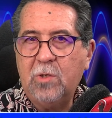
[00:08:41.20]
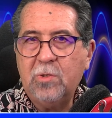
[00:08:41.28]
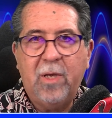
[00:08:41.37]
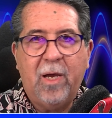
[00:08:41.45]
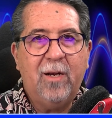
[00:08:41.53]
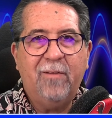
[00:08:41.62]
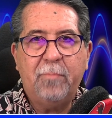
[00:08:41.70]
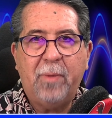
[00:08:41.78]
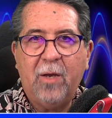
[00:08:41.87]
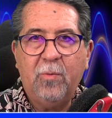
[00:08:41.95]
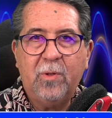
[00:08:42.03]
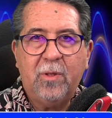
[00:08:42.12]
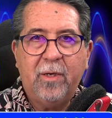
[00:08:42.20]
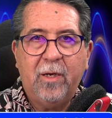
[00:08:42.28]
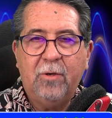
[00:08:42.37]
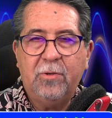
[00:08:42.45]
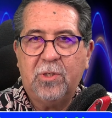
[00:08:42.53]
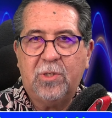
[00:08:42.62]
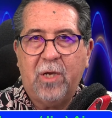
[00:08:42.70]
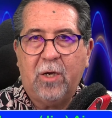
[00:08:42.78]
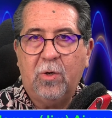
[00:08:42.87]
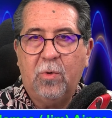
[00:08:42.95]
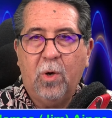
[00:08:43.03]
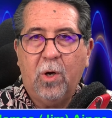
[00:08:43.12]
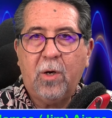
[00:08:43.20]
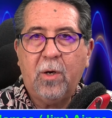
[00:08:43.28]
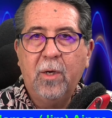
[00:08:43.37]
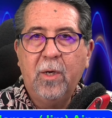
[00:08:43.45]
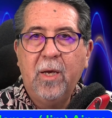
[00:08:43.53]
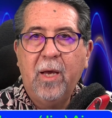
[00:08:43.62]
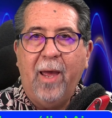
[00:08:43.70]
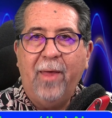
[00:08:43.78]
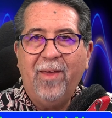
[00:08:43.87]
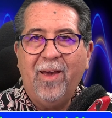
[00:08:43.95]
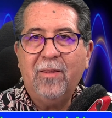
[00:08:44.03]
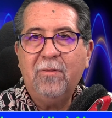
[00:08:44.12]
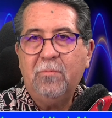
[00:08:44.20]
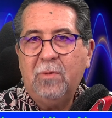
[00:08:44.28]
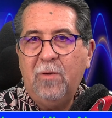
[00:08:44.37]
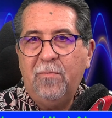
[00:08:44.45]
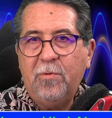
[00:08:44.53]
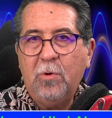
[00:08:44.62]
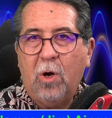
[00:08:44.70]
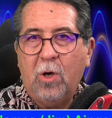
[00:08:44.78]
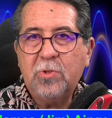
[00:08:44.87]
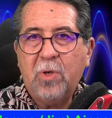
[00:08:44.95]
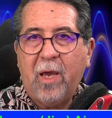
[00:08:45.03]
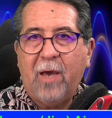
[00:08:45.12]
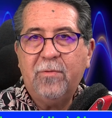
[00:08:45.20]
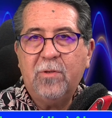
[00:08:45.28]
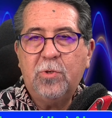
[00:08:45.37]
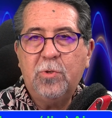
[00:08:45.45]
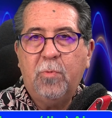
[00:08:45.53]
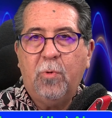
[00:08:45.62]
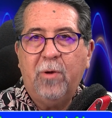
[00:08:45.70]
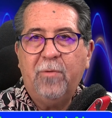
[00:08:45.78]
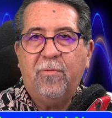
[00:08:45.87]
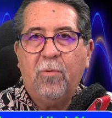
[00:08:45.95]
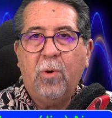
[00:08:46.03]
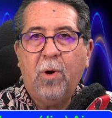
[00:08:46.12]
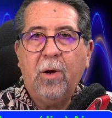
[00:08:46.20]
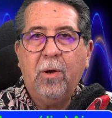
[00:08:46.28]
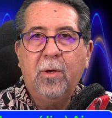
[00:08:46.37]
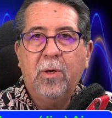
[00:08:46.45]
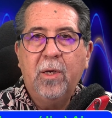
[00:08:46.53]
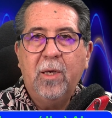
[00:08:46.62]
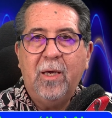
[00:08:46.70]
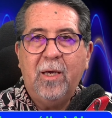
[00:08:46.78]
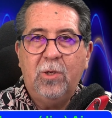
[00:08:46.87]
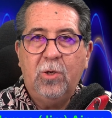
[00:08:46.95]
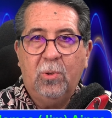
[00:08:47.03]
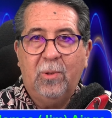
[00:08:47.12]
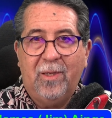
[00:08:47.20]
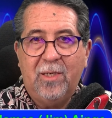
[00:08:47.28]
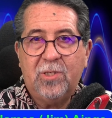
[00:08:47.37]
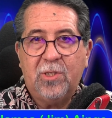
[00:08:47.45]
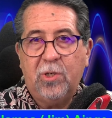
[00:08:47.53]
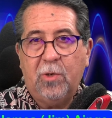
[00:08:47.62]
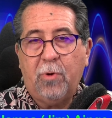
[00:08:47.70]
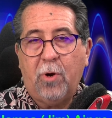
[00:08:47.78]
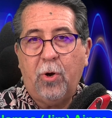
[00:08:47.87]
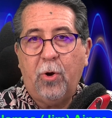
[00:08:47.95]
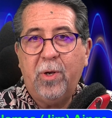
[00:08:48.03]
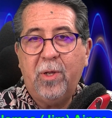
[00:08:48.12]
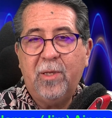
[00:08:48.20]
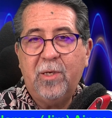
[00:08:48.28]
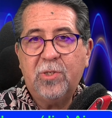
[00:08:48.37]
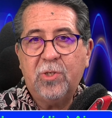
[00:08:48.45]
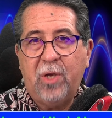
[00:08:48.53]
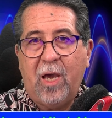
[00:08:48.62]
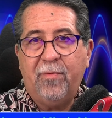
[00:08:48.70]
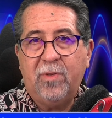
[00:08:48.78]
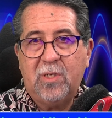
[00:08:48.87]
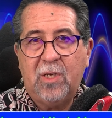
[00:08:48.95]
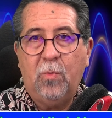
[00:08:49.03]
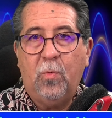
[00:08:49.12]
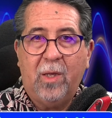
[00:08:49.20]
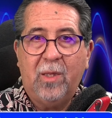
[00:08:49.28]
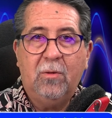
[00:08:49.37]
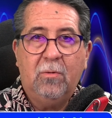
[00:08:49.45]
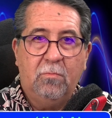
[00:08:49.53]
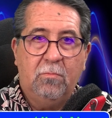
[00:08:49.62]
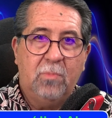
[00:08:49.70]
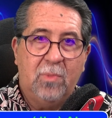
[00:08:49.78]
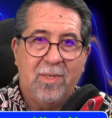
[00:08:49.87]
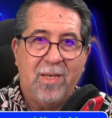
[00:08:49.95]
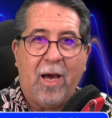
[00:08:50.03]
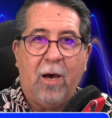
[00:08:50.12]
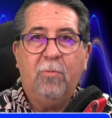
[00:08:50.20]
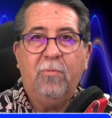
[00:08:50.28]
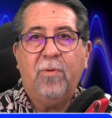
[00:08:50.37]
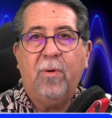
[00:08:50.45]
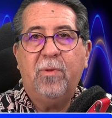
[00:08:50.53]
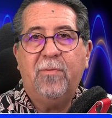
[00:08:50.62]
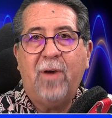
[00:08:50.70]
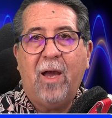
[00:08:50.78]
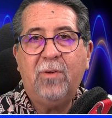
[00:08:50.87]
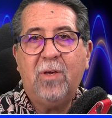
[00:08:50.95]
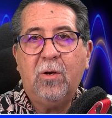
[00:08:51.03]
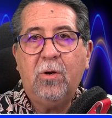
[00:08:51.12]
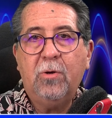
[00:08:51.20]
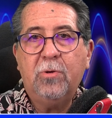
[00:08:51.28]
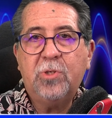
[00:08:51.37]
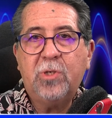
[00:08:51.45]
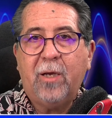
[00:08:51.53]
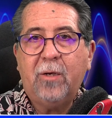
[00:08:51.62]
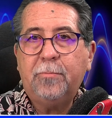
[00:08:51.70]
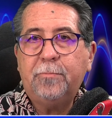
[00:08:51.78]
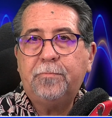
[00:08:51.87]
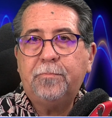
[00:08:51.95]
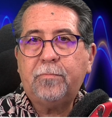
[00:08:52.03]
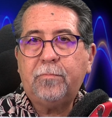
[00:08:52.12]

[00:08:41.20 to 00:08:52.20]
There's not enough bandwidth there. It's just not going to work. And then if you also have the 2.4 in your list, in your priority list, and you have it, say, one down from the 5 gigahertz channel,